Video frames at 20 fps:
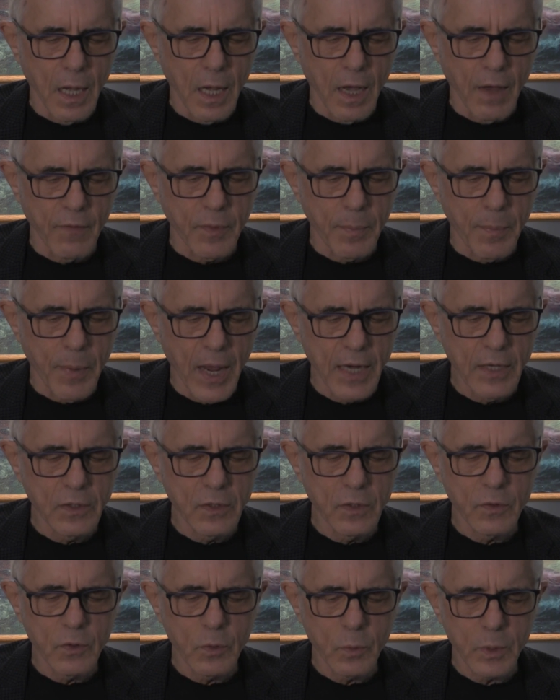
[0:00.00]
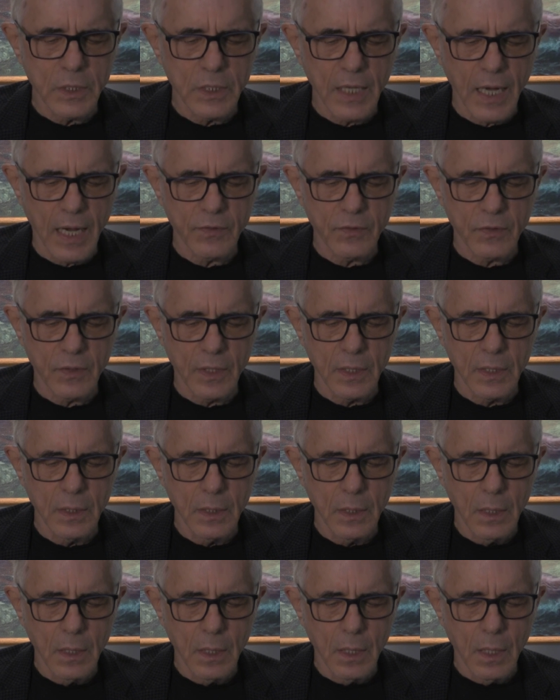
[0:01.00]
Of the patients who were tested,
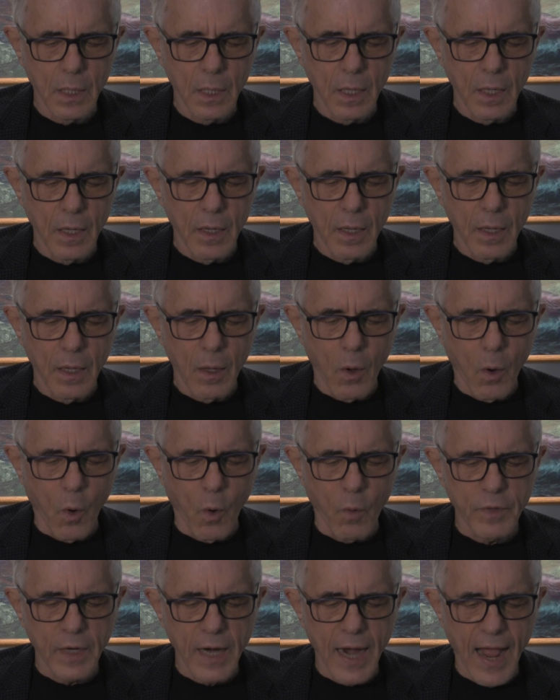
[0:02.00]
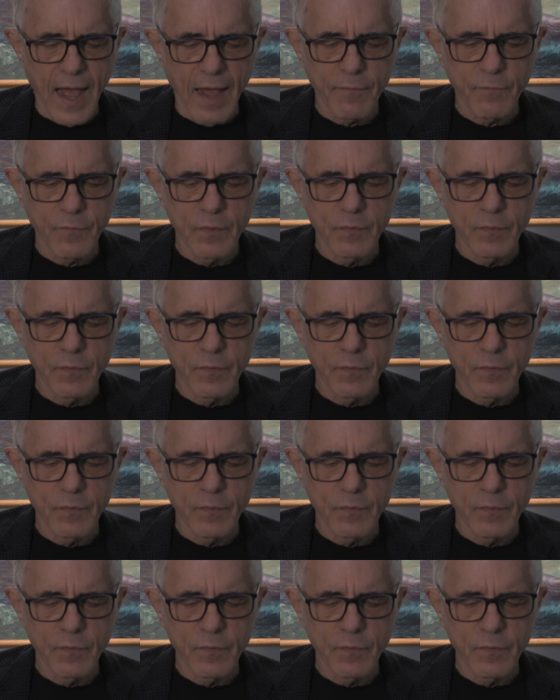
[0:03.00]
over half,